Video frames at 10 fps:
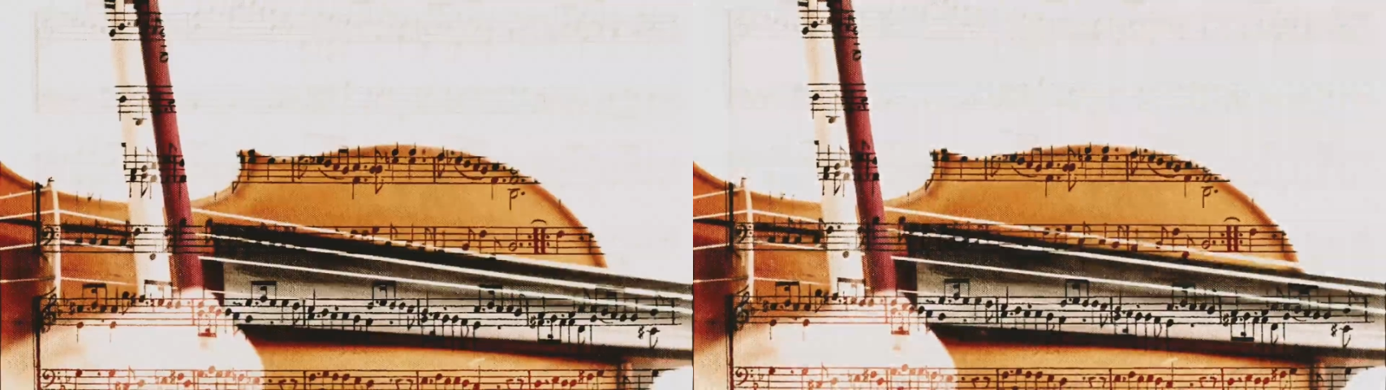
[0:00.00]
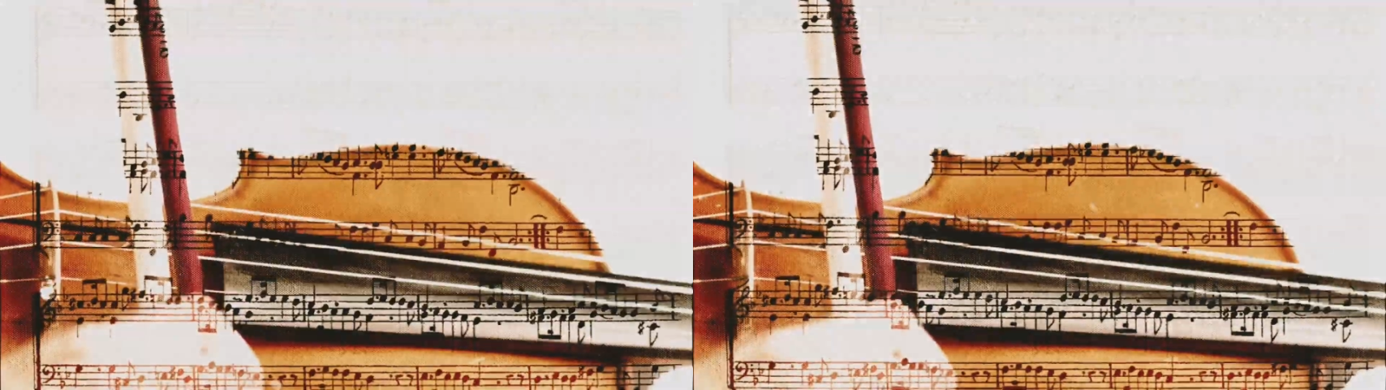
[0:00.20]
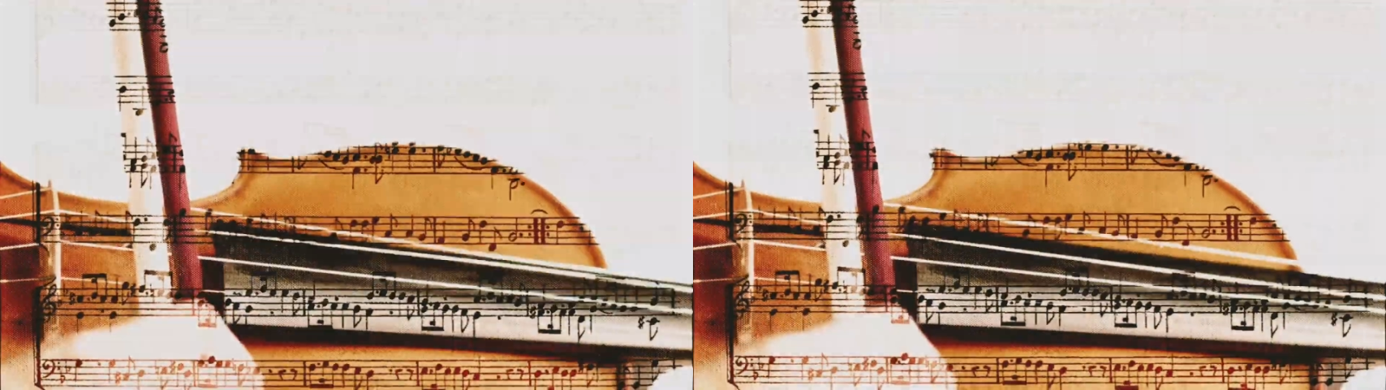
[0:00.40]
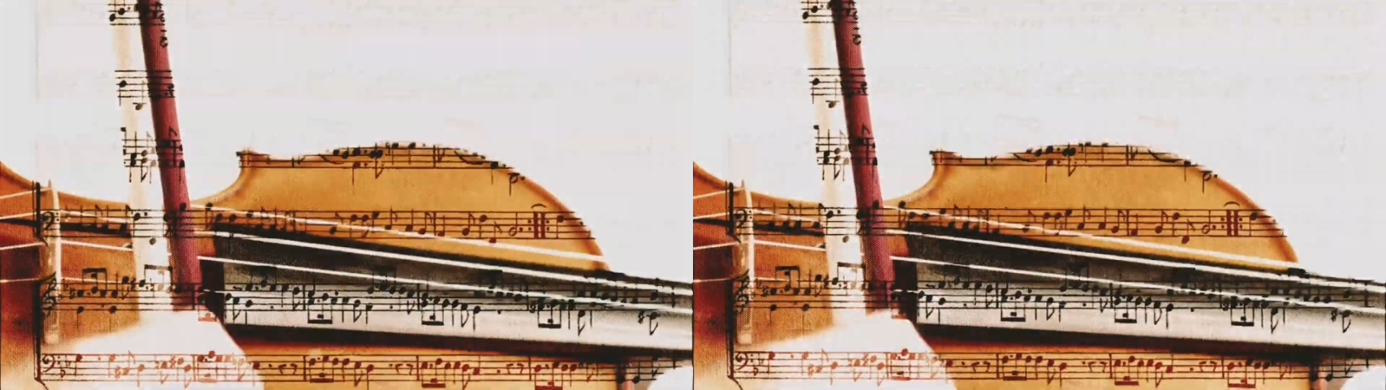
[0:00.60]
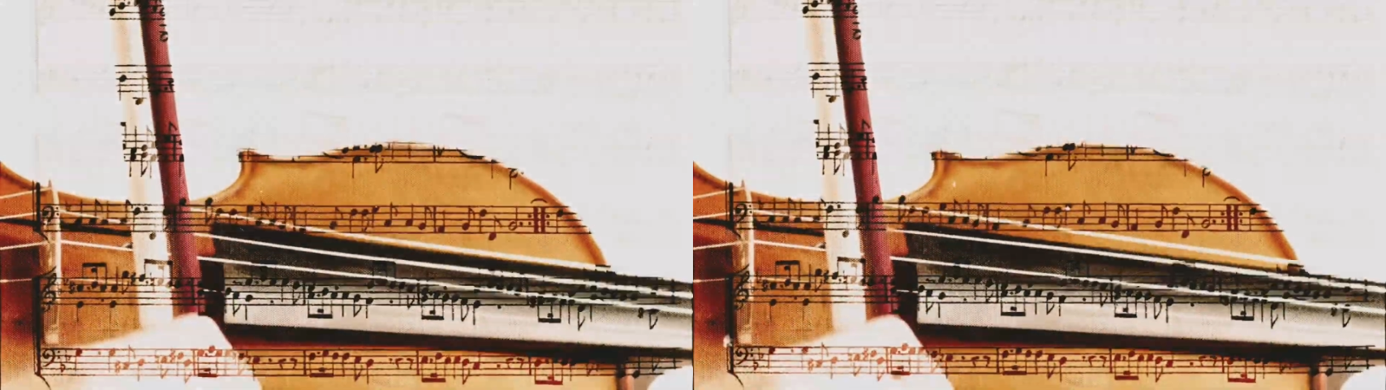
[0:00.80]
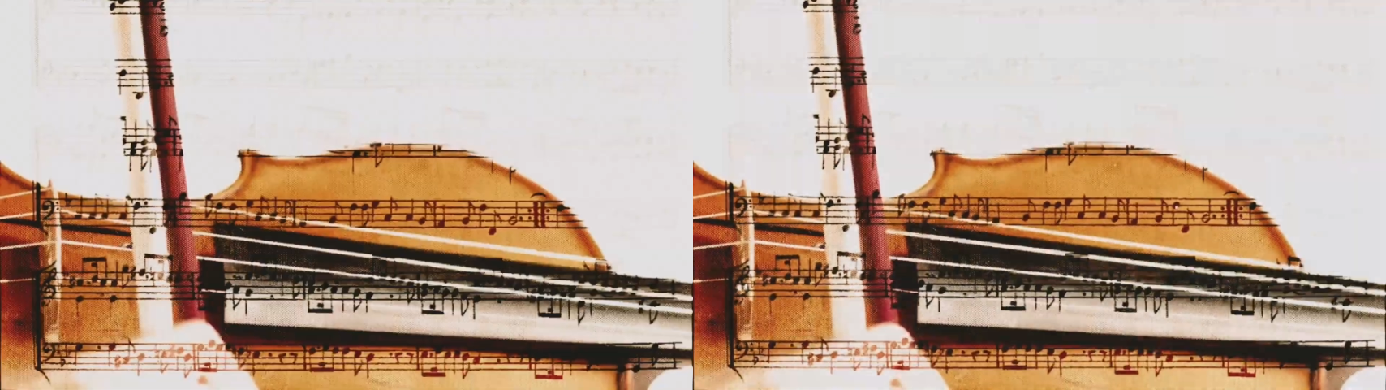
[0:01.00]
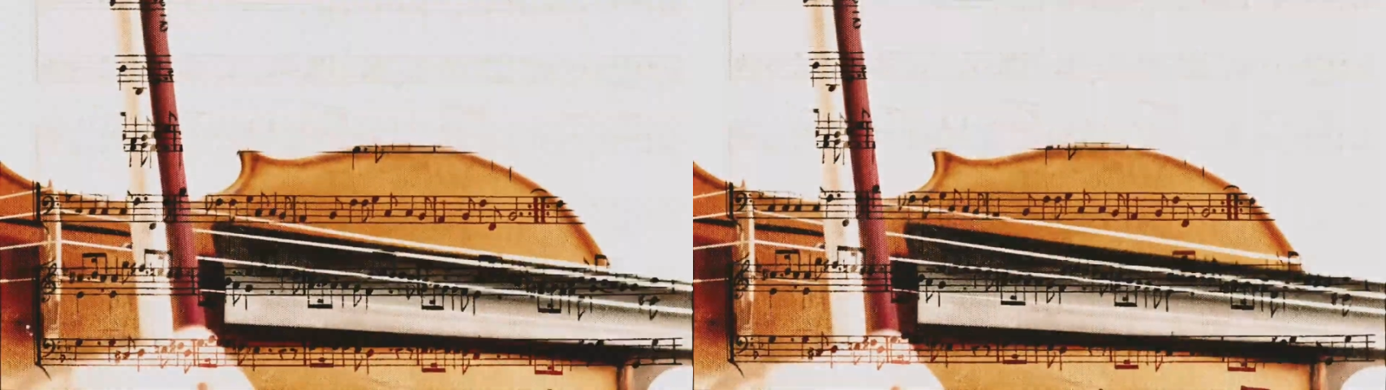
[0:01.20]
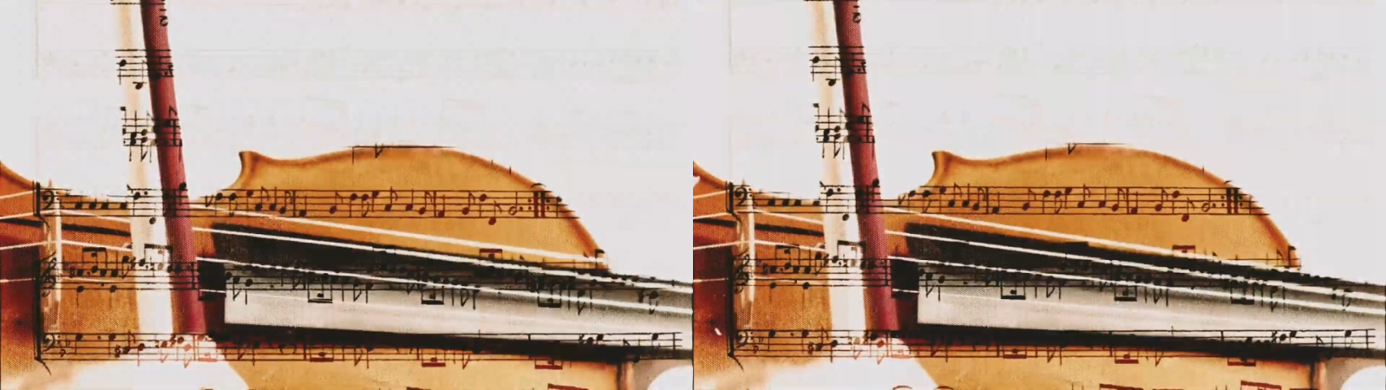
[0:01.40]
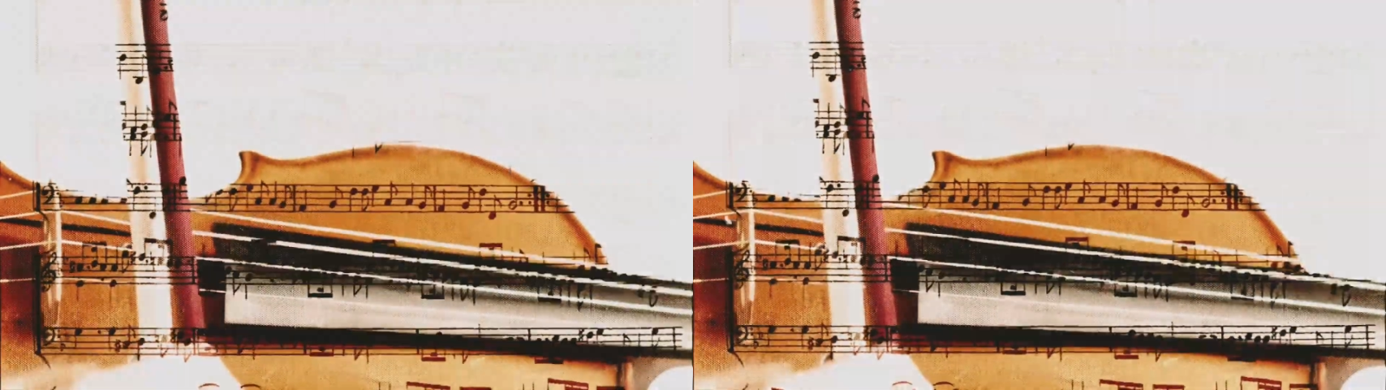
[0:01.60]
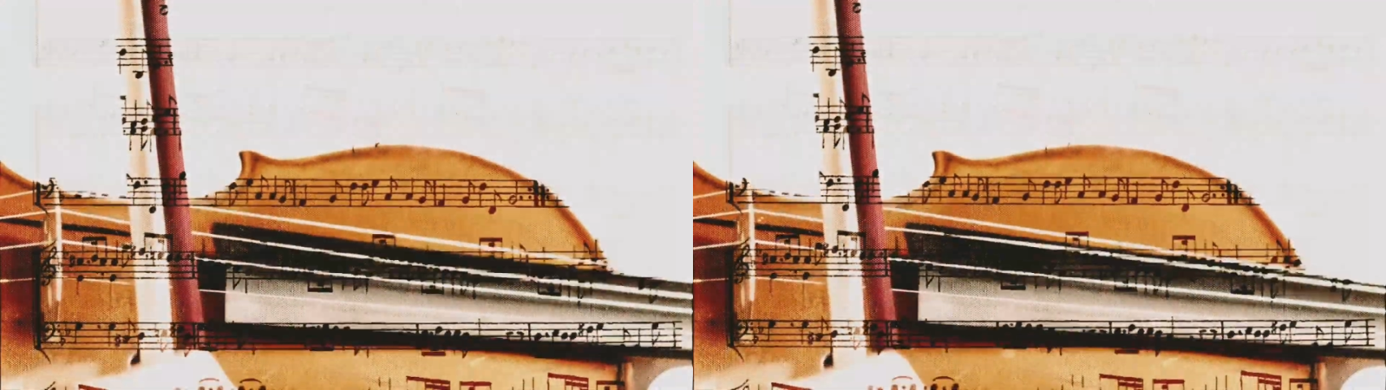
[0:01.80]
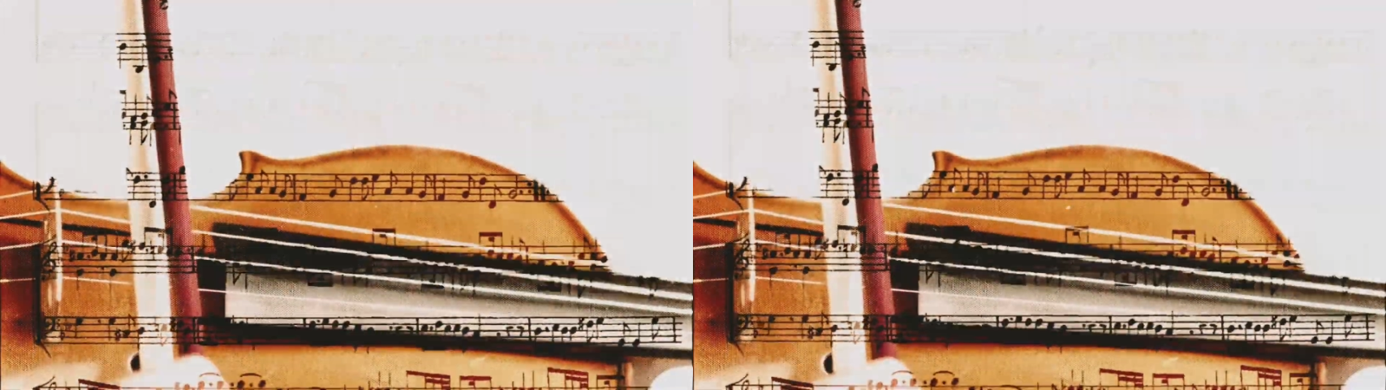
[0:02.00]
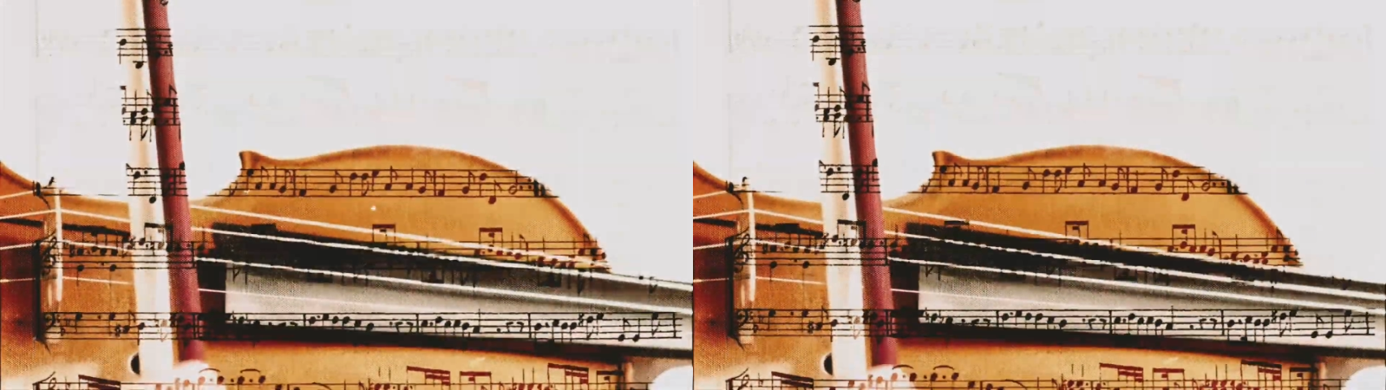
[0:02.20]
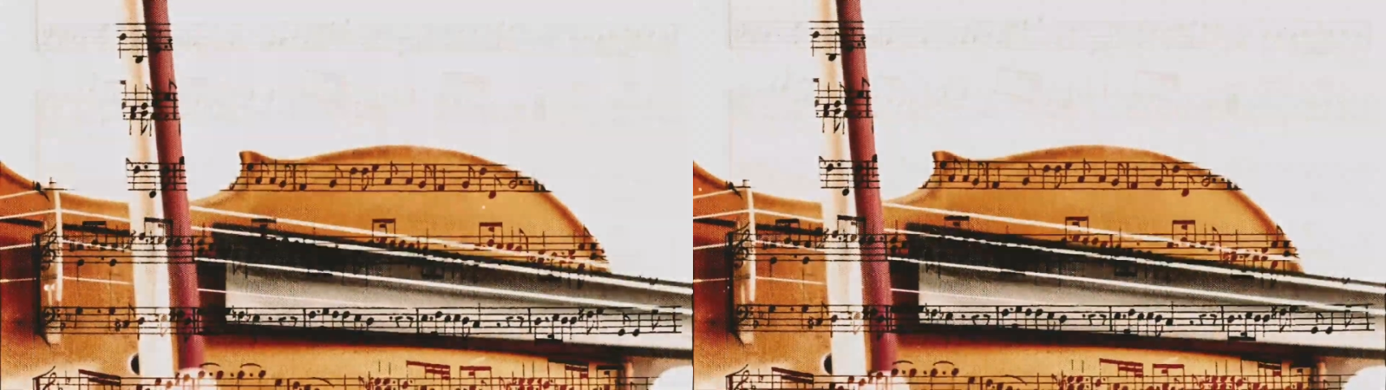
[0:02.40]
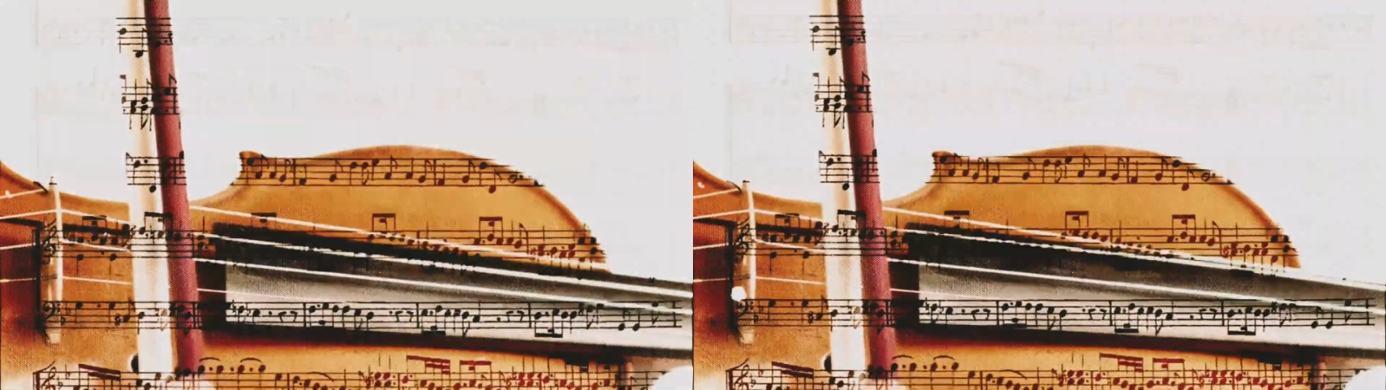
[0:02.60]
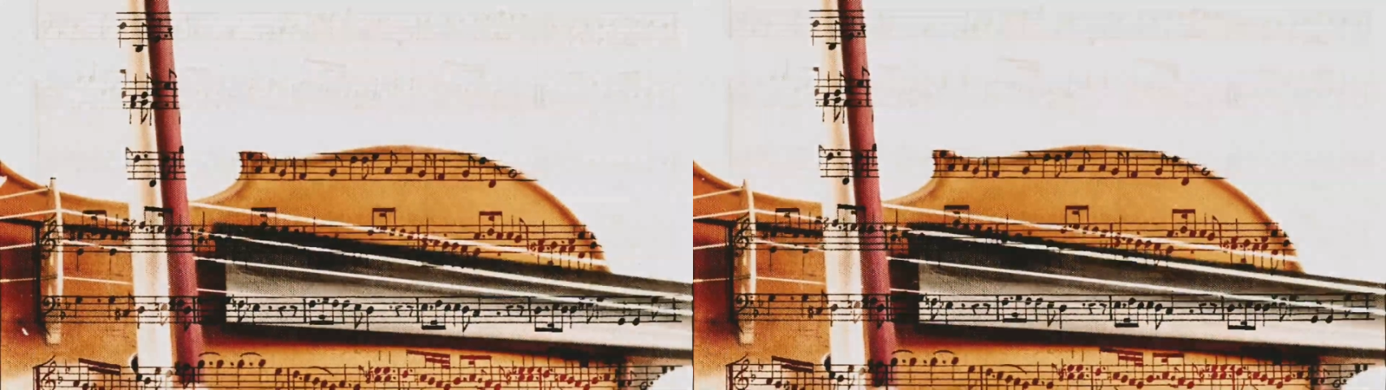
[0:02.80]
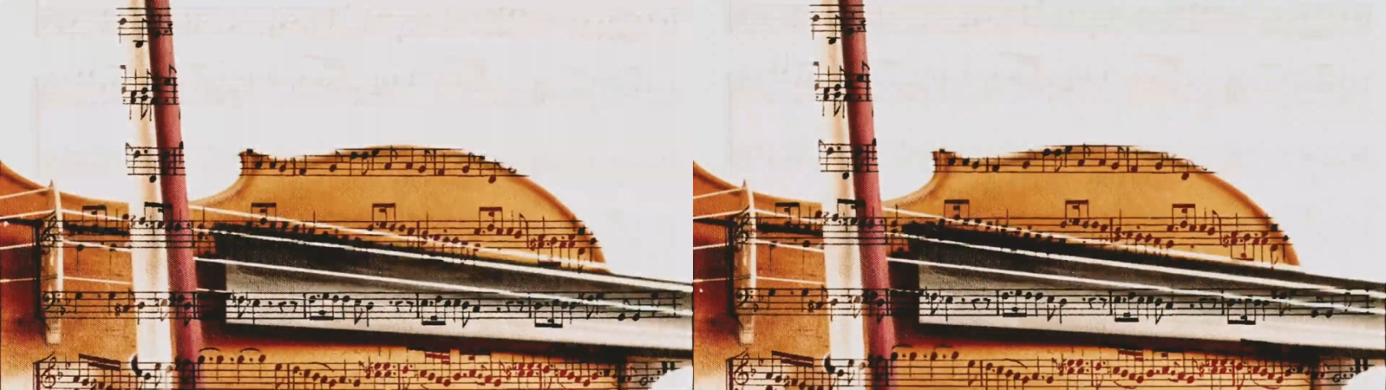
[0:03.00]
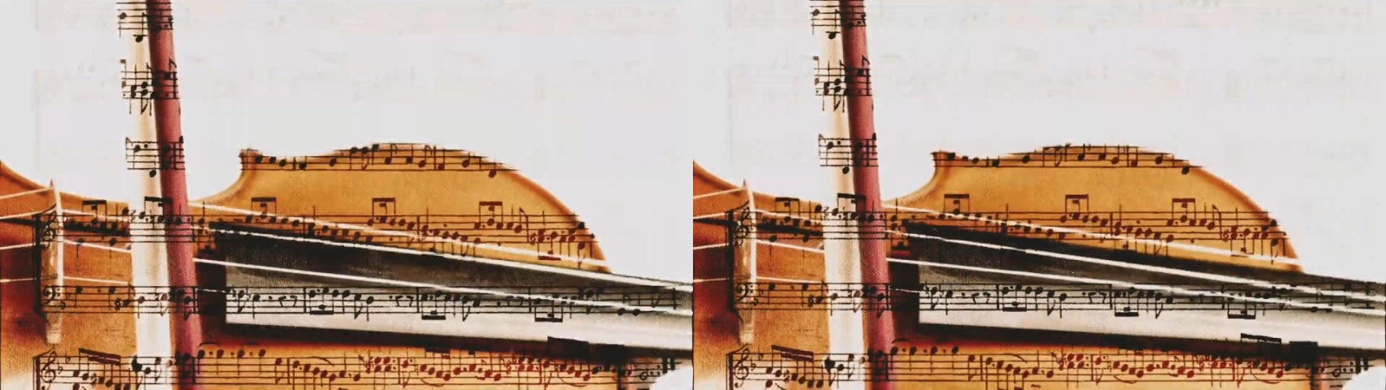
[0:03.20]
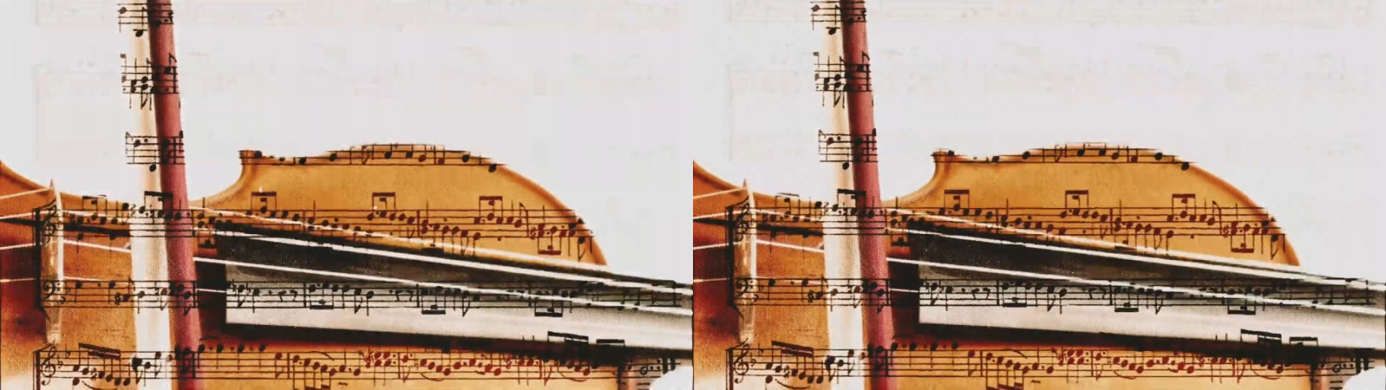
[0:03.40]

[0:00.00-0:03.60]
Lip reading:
Nobody's mouth can be seen.